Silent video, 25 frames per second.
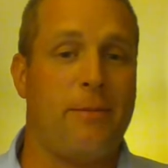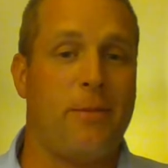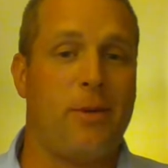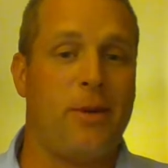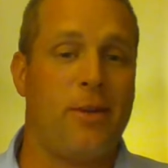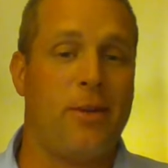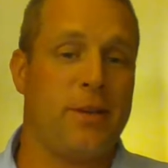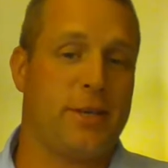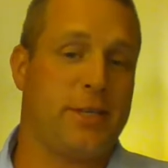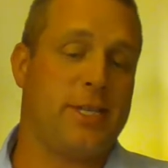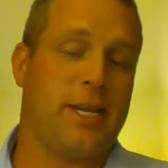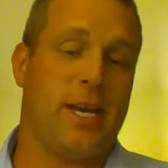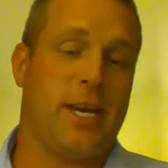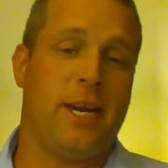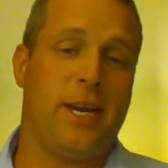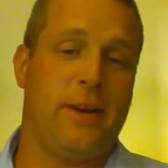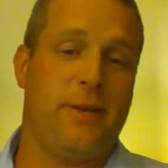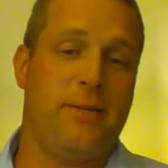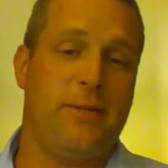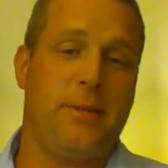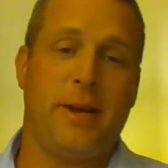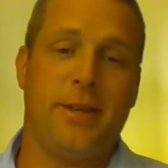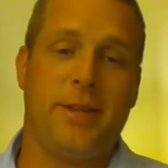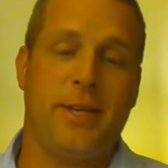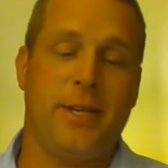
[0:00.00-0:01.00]
all excited
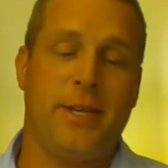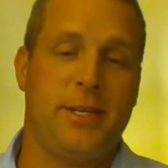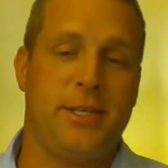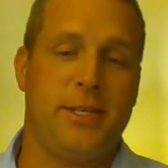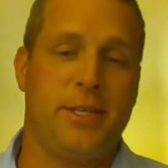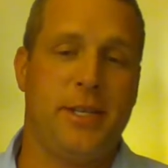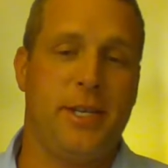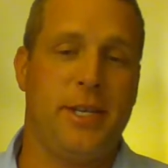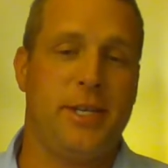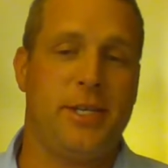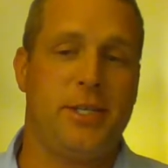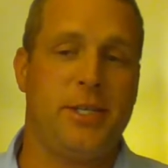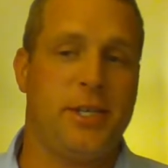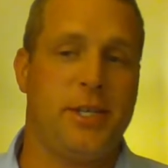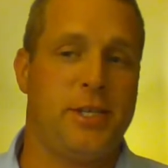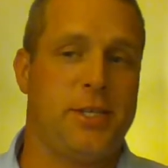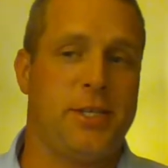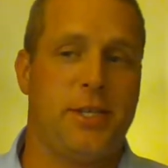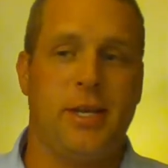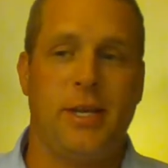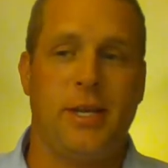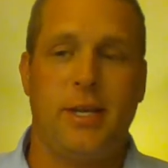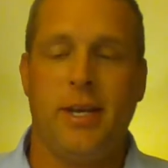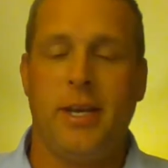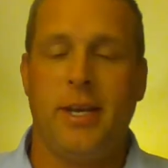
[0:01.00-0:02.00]
about this, and
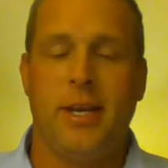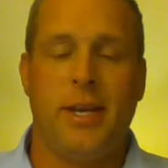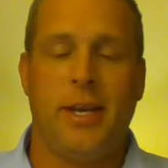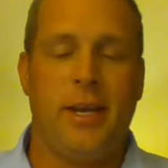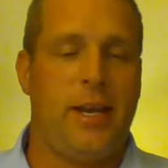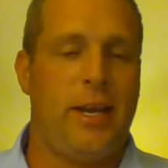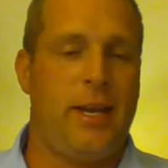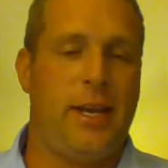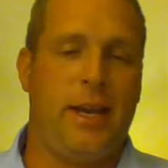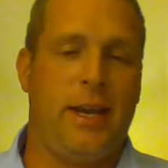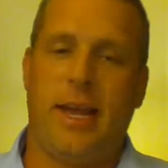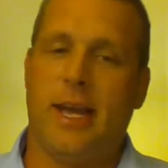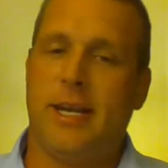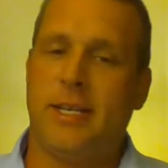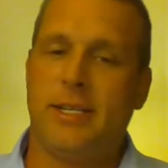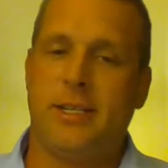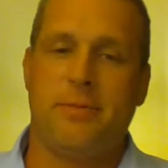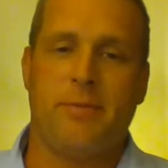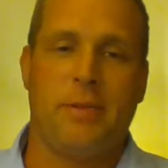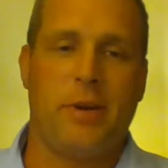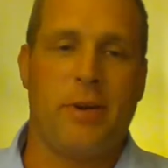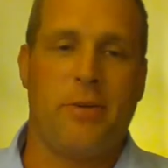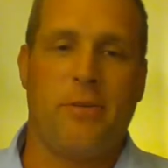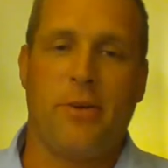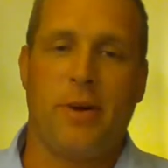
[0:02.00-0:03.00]
it hasn't
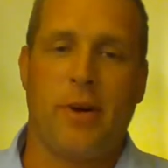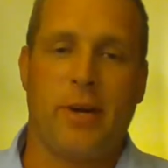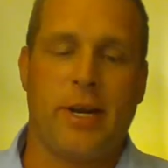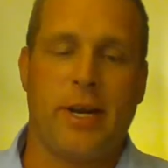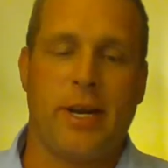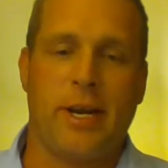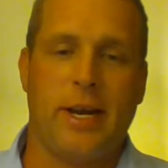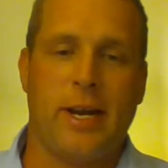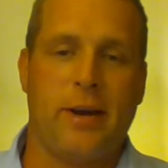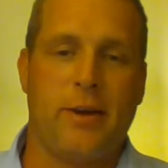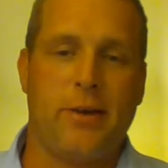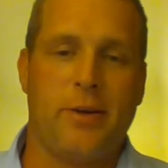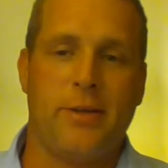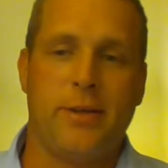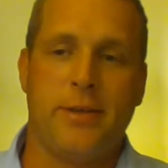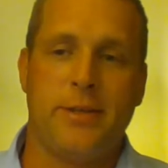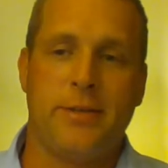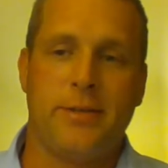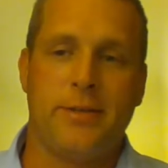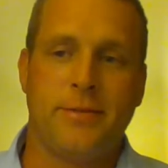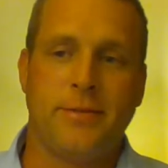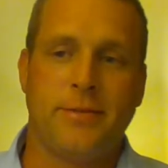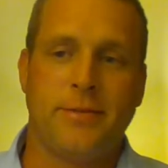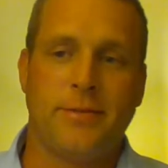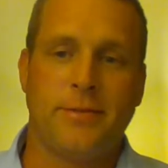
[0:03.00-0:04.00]
been working out.
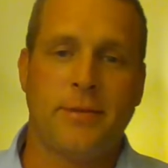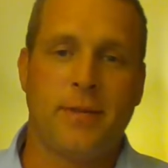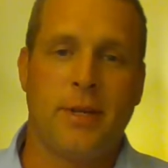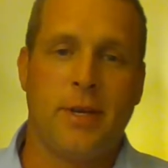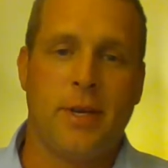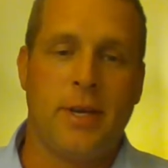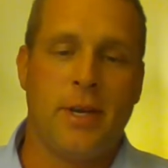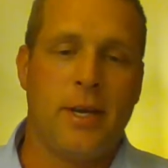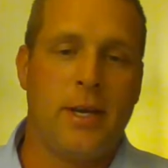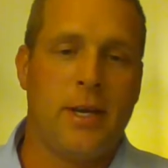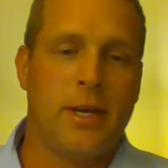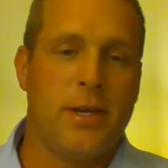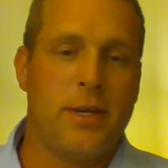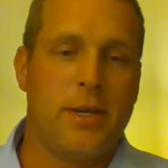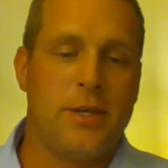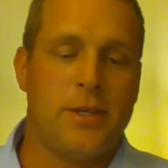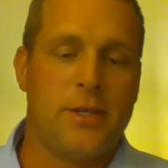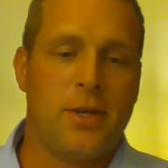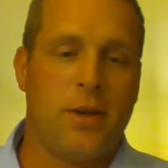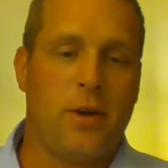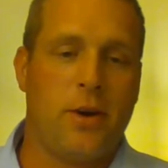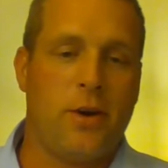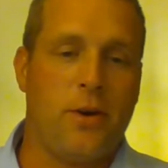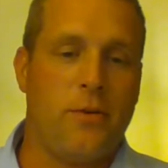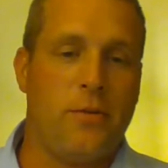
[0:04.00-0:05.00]

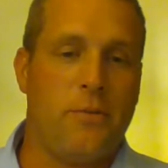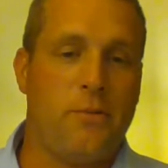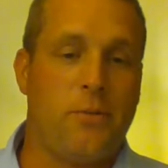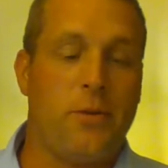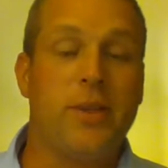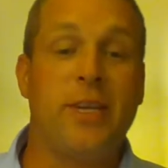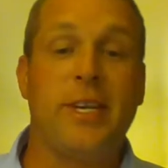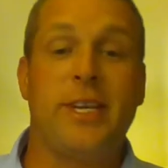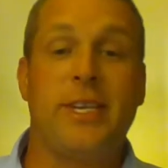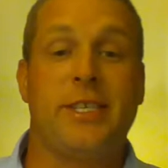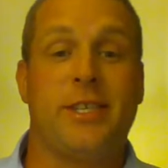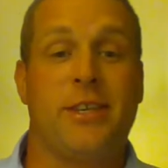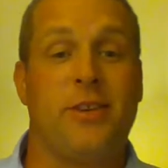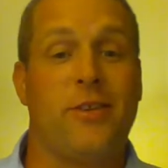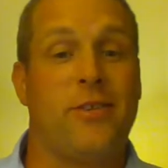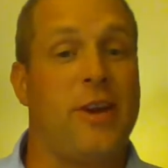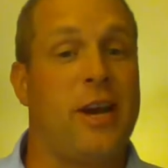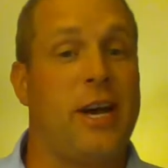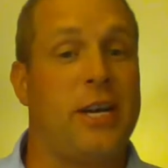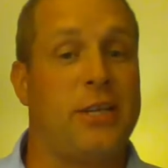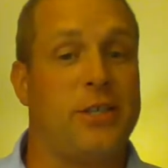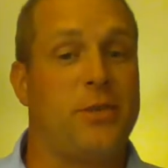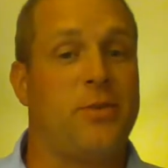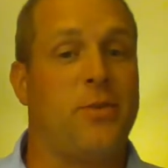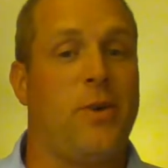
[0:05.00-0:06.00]
So please,
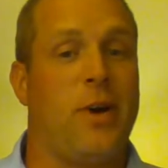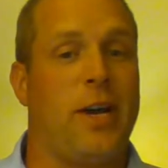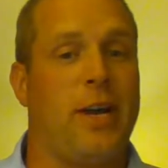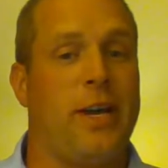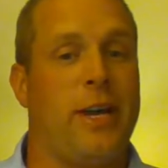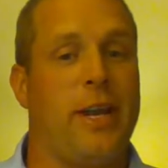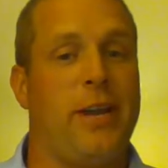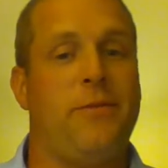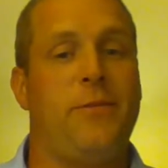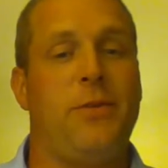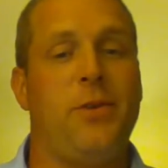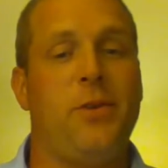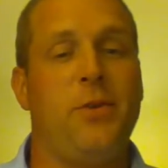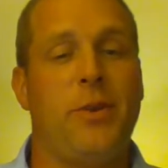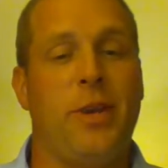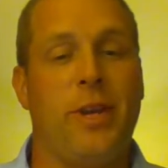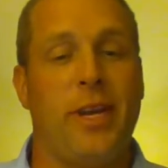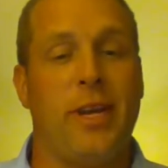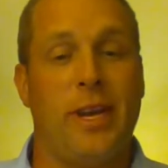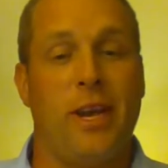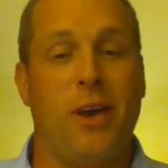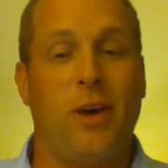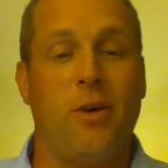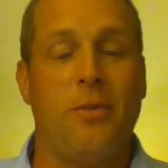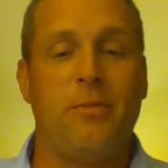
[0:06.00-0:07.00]
Garage Squad, if you
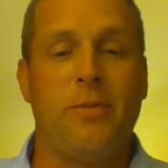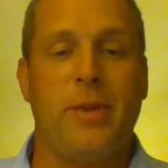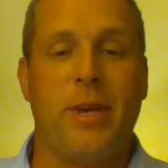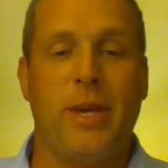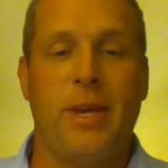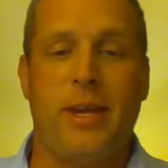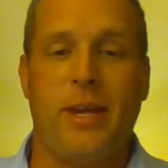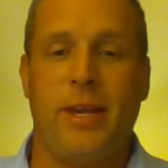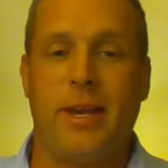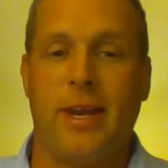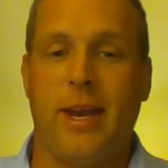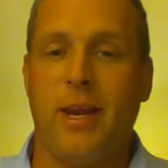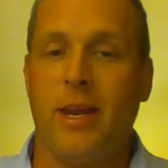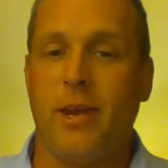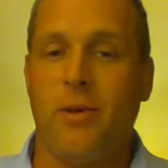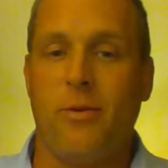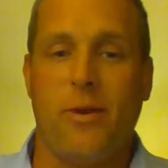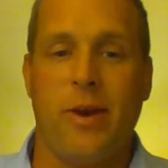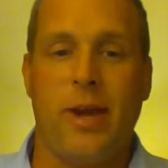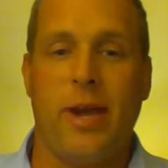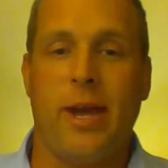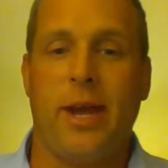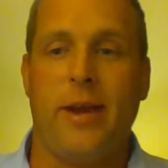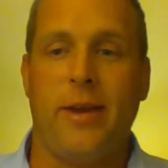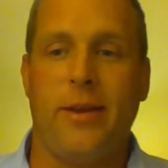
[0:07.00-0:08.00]
can help me in any
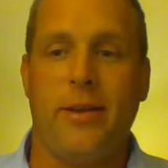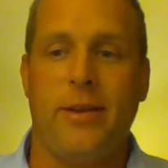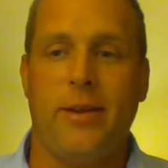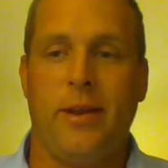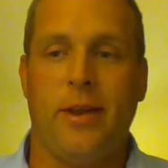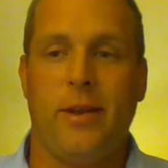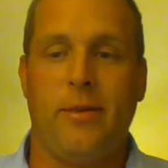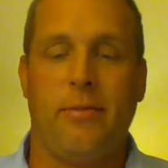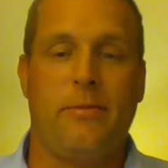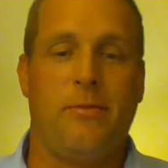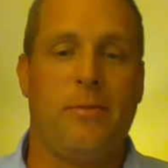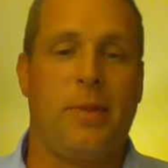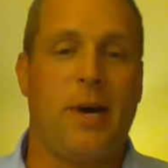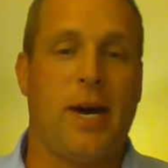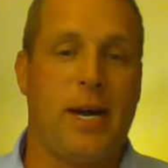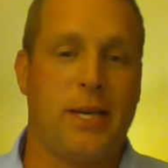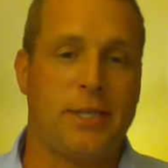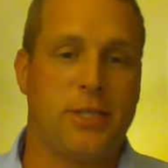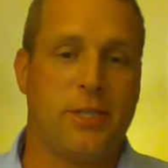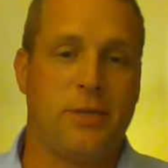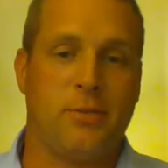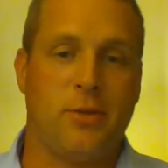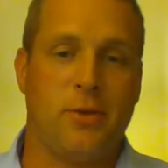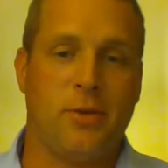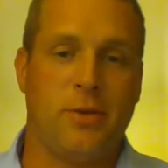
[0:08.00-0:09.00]
way
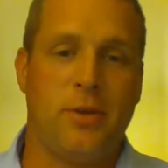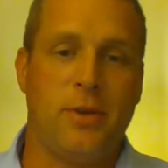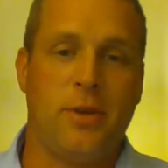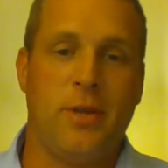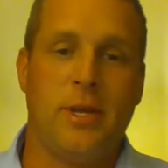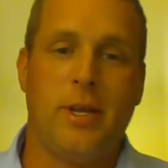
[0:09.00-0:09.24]
possible,